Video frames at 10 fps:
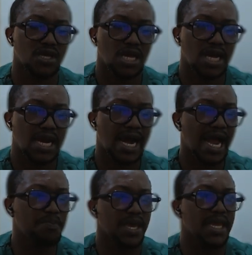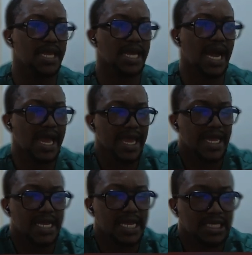high
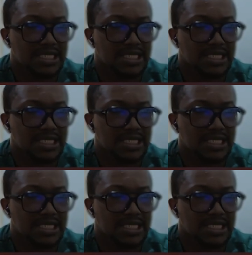earning